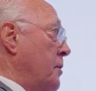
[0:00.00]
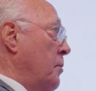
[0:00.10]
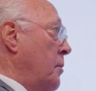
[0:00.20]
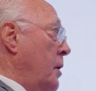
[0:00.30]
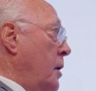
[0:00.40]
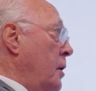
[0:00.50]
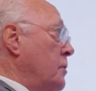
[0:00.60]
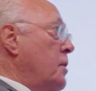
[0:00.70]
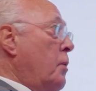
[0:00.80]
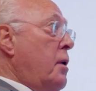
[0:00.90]
rhythm.
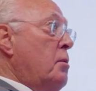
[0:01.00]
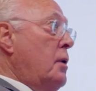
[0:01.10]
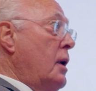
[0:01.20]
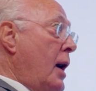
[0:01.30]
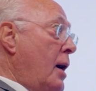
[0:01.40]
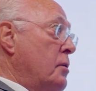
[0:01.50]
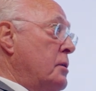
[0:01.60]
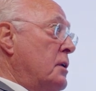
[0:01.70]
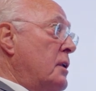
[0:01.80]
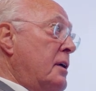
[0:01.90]
So we were
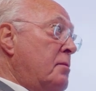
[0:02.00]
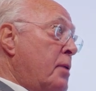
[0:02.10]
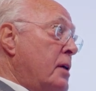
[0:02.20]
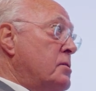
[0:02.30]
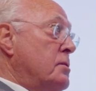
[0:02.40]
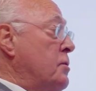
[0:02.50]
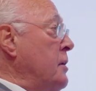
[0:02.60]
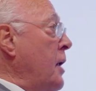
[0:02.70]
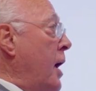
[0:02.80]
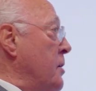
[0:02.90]
allowed to lead patients
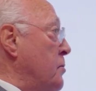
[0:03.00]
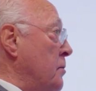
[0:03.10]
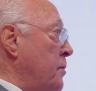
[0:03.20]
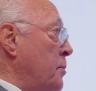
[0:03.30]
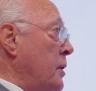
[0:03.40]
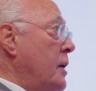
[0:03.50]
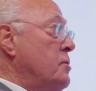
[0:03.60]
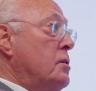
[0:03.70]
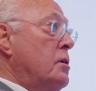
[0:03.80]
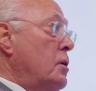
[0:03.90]
in atrial
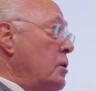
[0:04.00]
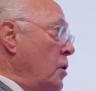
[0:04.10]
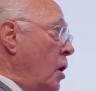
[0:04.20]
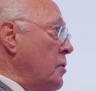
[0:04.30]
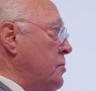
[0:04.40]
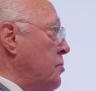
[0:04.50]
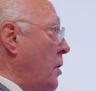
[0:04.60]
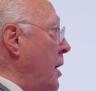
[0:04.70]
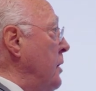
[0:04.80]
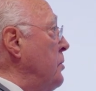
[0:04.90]
fibrillation, not
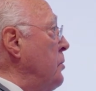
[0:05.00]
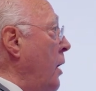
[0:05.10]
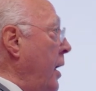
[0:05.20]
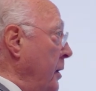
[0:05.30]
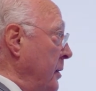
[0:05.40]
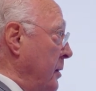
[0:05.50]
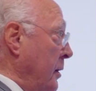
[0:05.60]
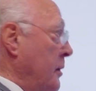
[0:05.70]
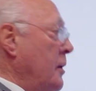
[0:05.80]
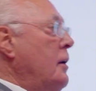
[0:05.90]
try and do
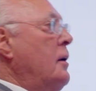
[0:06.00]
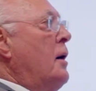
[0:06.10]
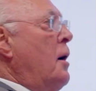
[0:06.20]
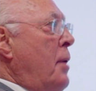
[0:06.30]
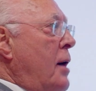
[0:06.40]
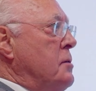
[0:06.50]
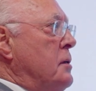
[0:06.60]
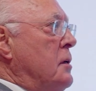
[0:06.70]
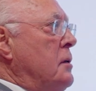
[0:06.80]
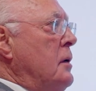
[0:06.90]
anything about
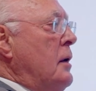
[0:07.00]
it.